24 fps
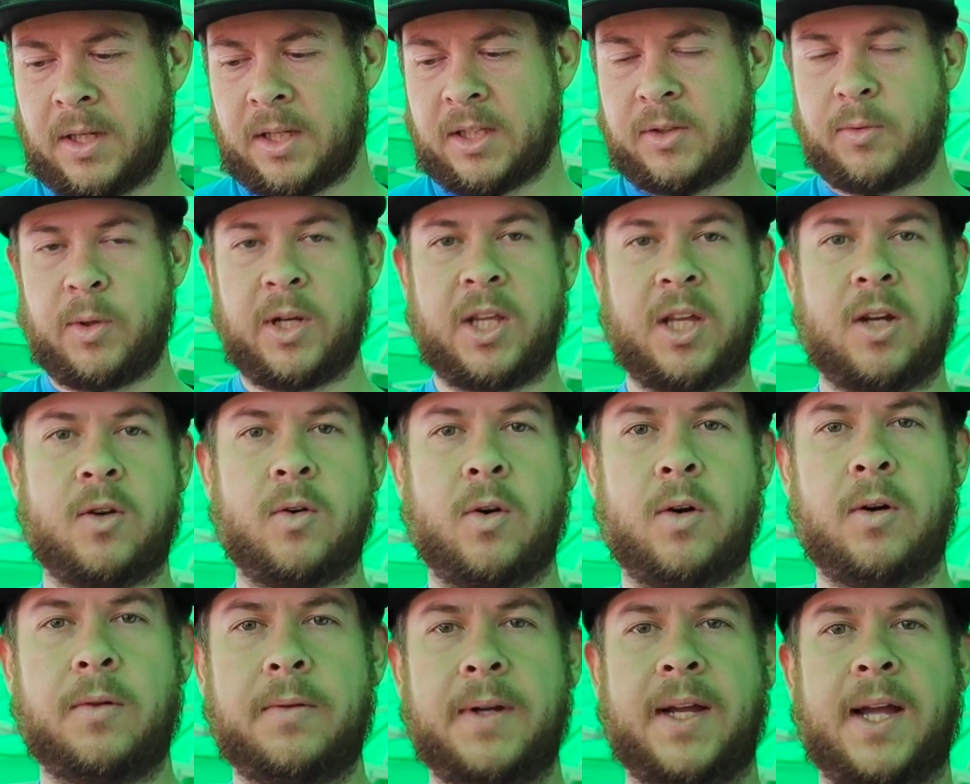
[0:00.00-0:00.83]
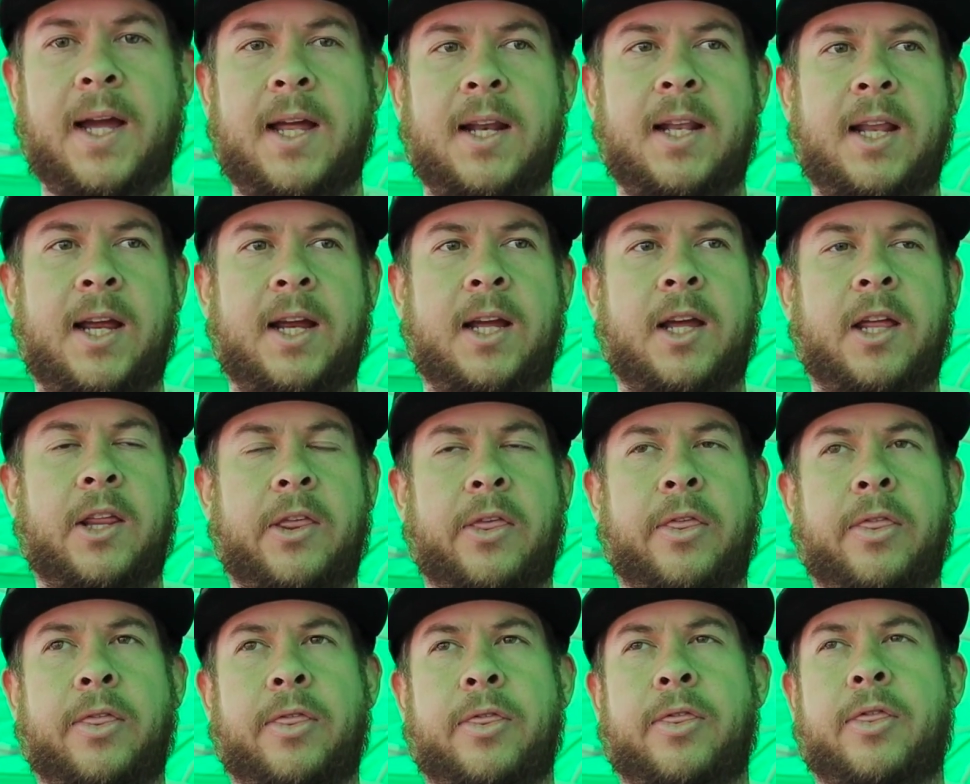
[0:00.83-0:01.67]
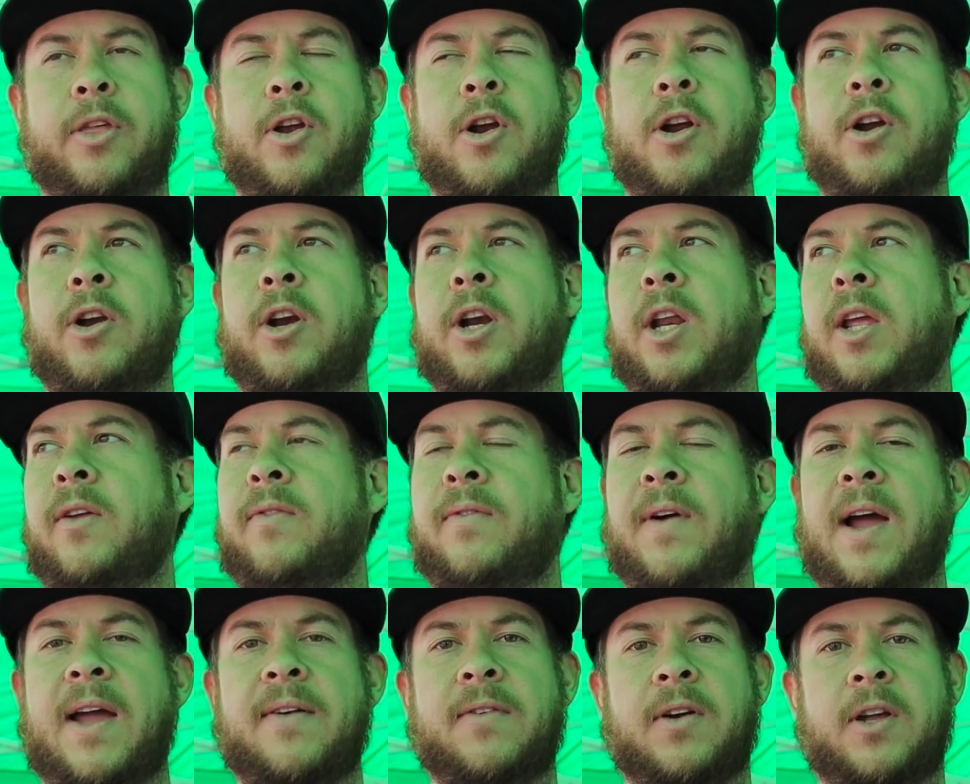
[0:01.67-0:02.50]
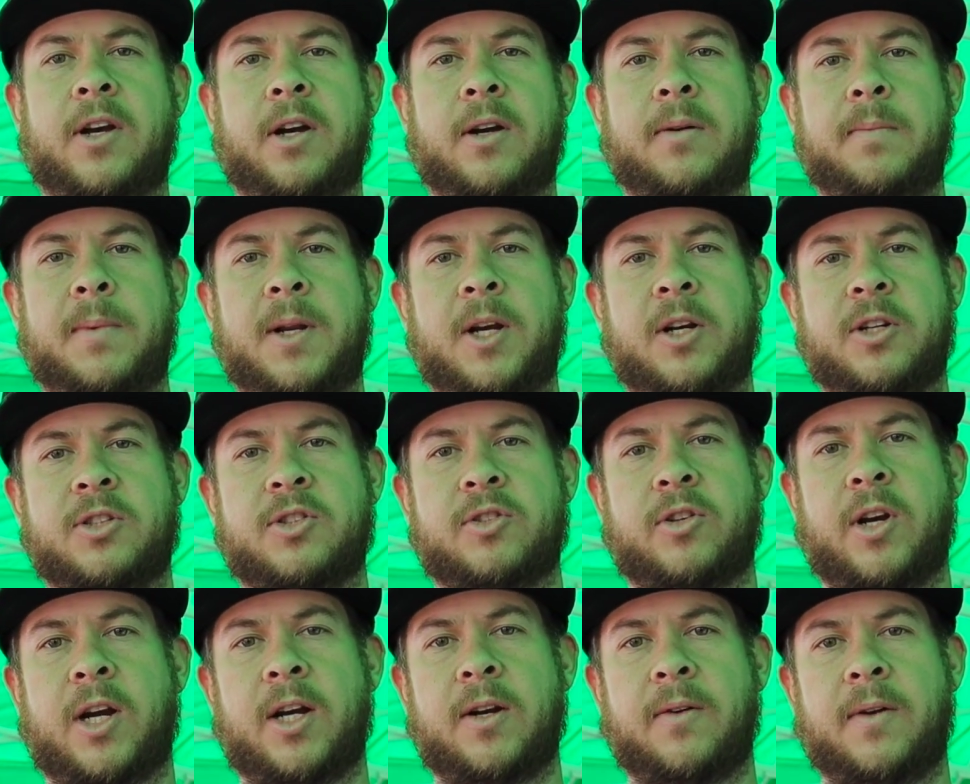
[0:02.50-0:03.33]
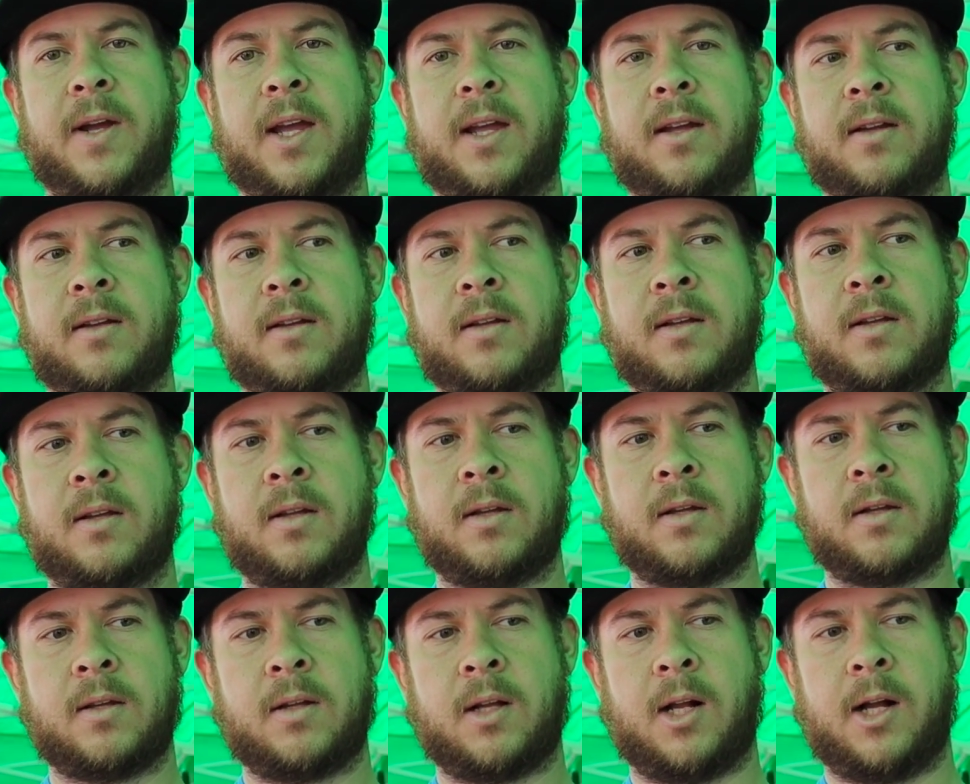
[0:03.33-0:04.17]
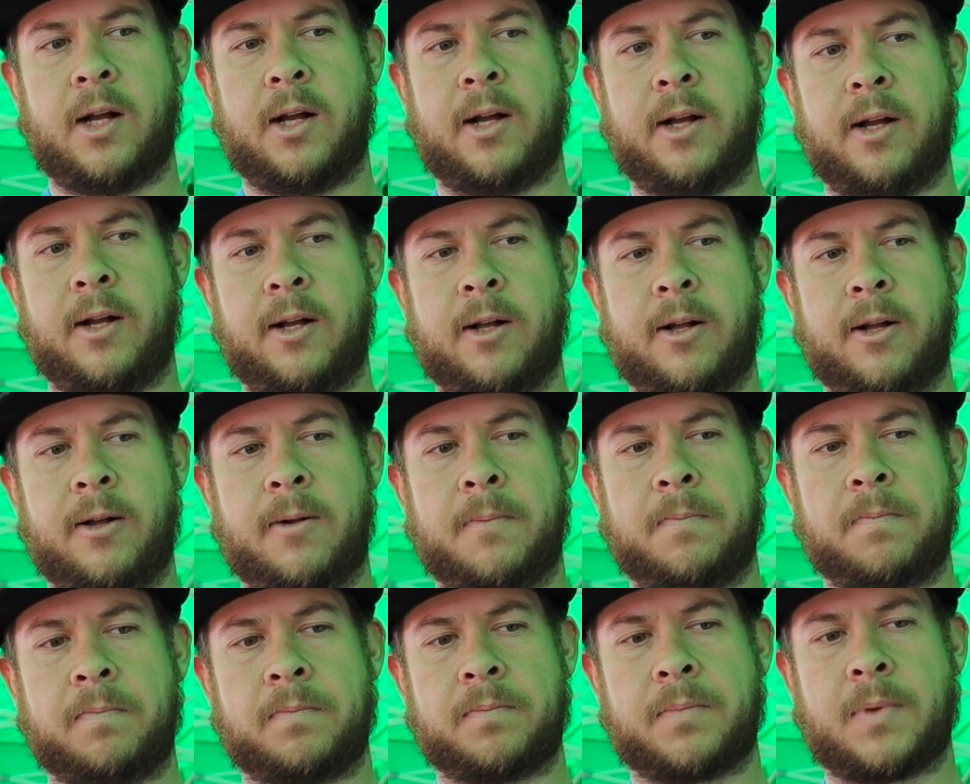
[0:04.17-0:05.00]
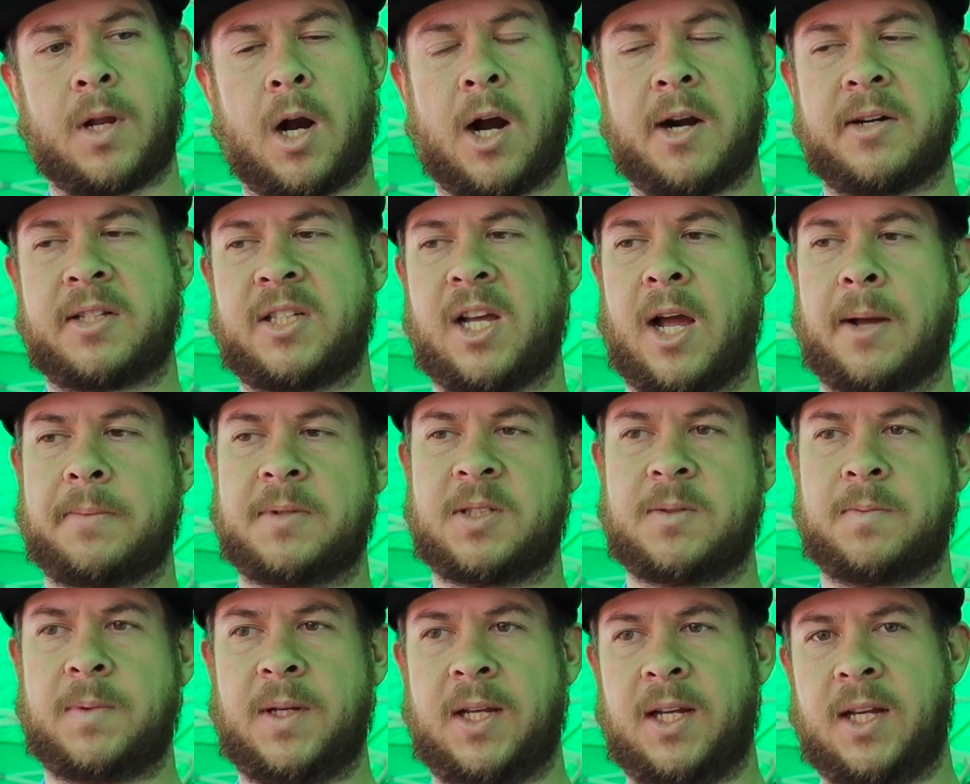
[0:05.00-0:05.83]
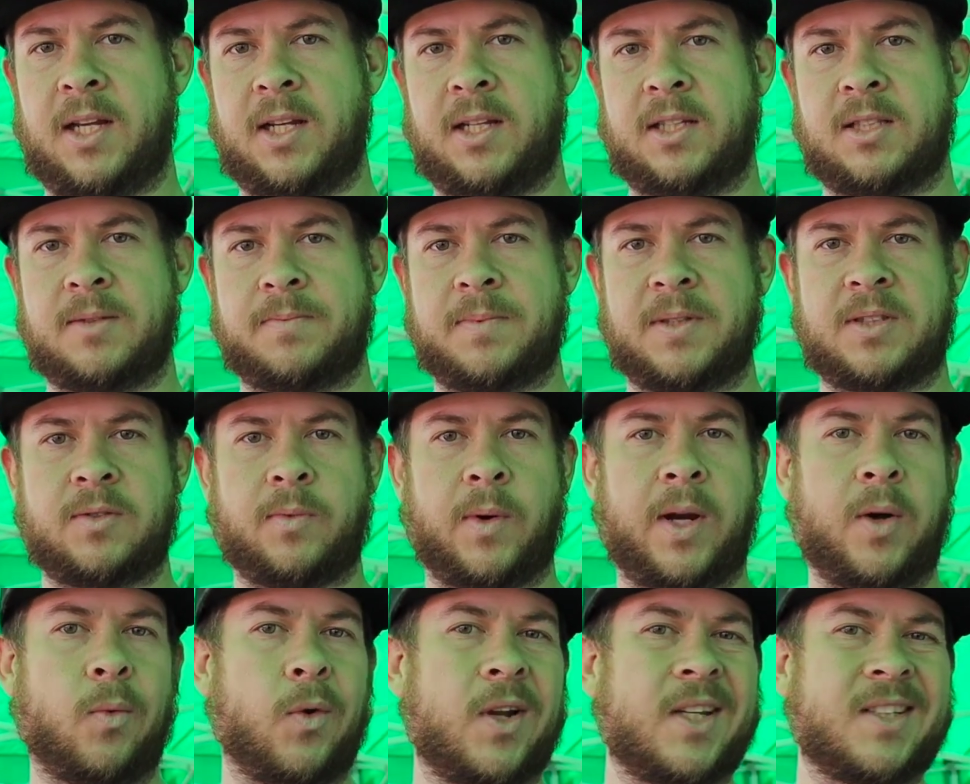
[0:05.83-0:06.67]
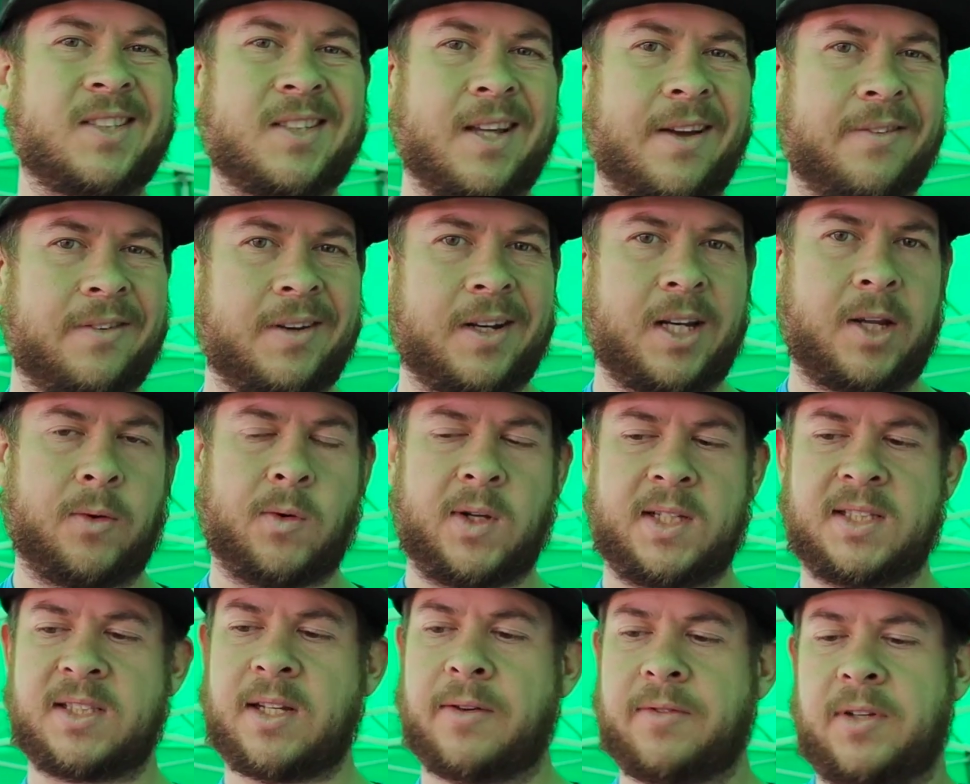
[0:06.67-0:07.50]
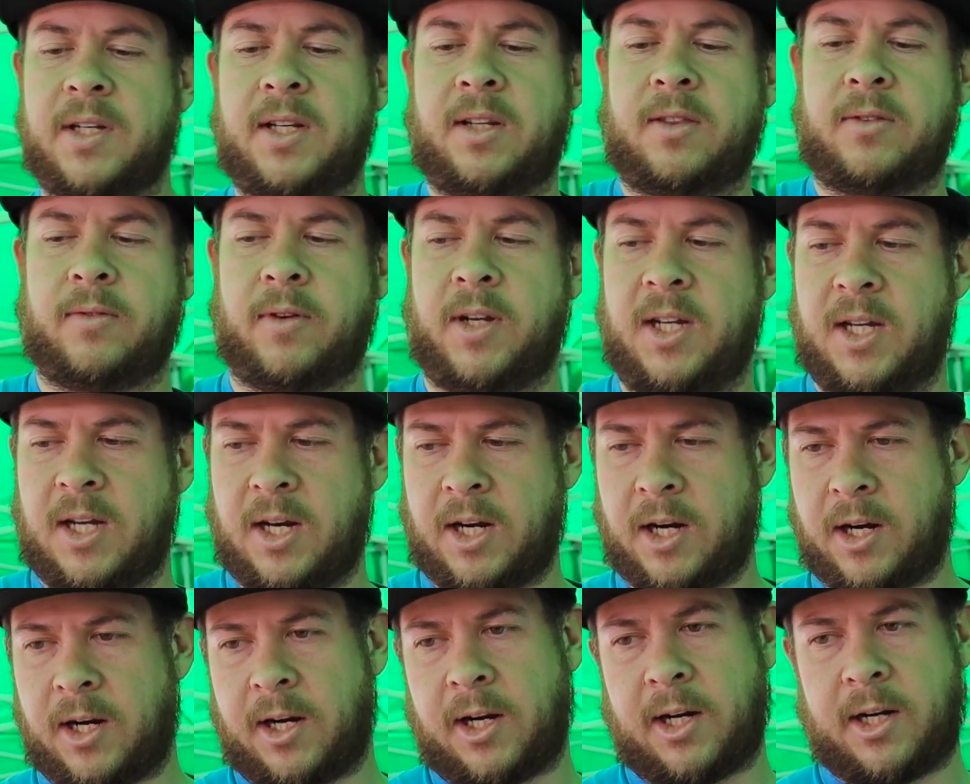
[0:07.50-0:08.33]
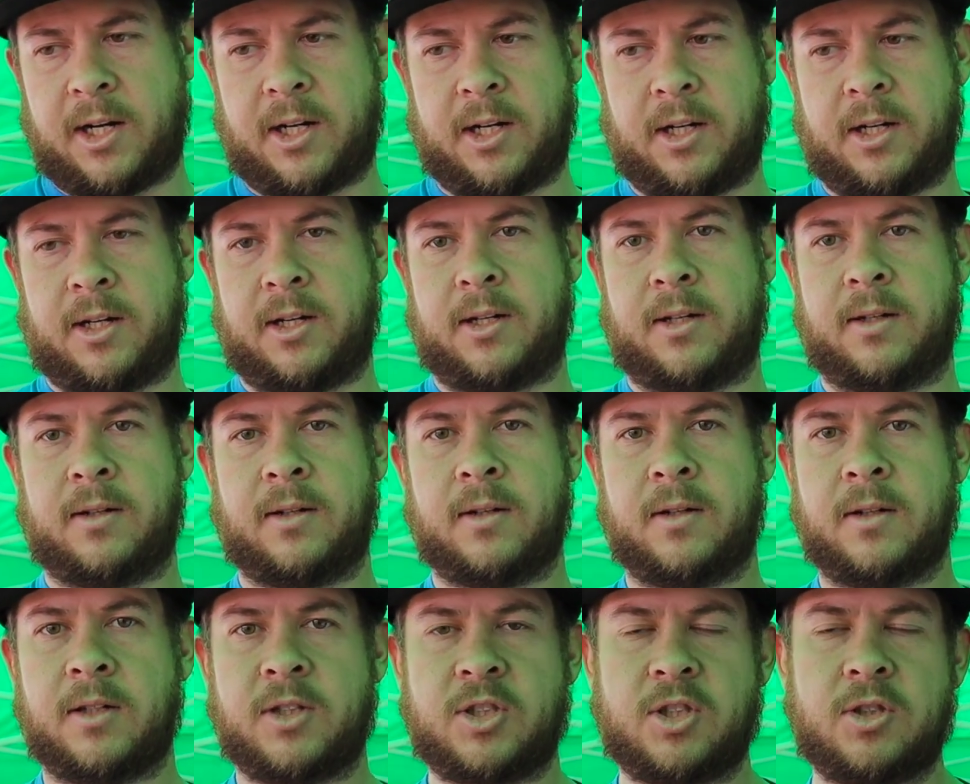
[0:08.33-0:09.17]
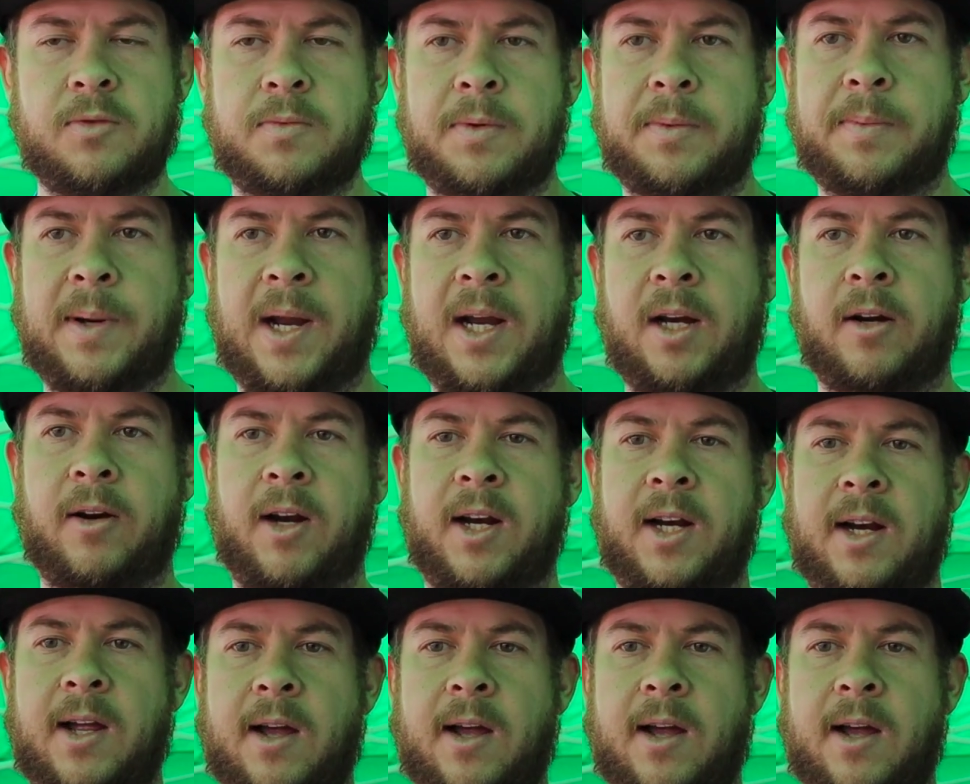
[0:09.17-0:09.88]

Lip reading: it's really cool. We got like a 3,500 meter straightaway. Our top speed's between 170, 173 on our super bike right